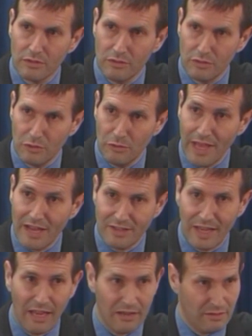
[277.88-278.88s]
to that
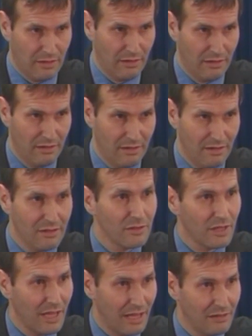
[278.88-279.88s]
tent.
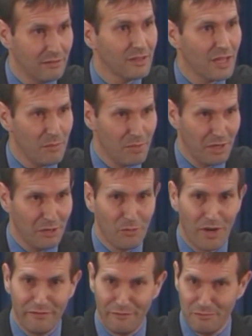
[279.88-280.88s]
Again, keeping it
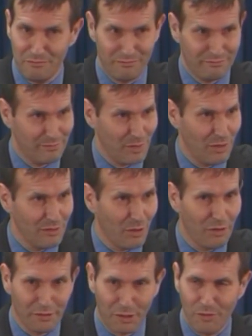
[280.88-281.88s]
away from
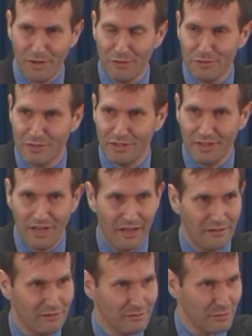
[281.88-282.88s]
all the critters
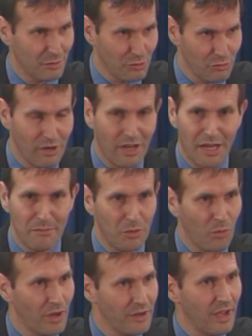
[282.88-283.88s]
and grime and
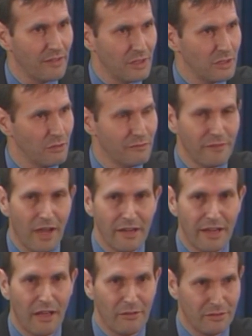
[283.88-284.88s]
whatnot that you'd
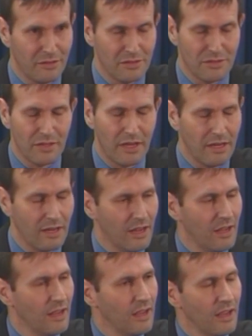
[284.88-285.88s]
find out at this site.
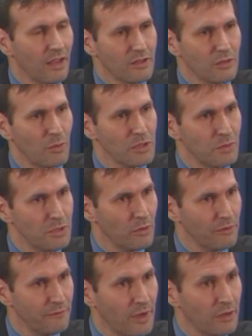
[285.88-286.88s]
So once we do
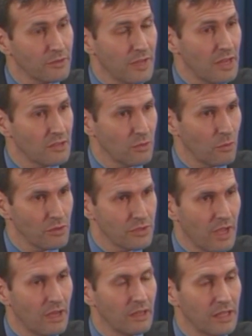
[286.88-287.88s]
our final test
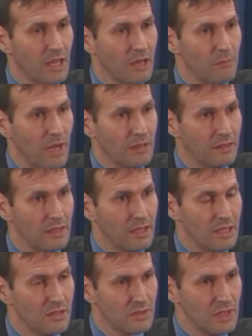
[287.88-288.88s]
horizontally and mate the
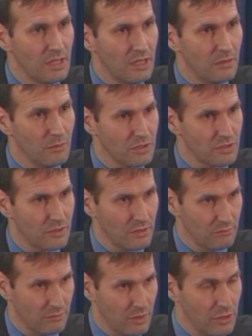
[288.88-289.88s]
ECE, which is
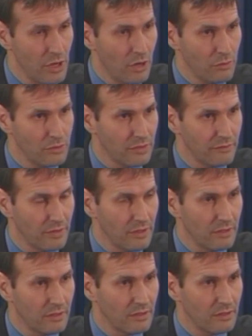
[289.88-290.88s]
the nose of
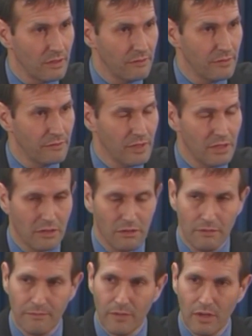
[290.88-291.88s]
the
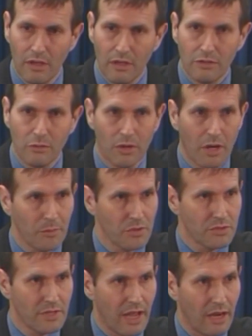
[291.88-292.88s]
vehicle, to our upper
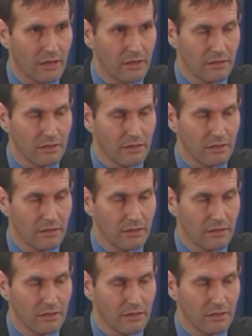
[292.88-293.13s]
stack,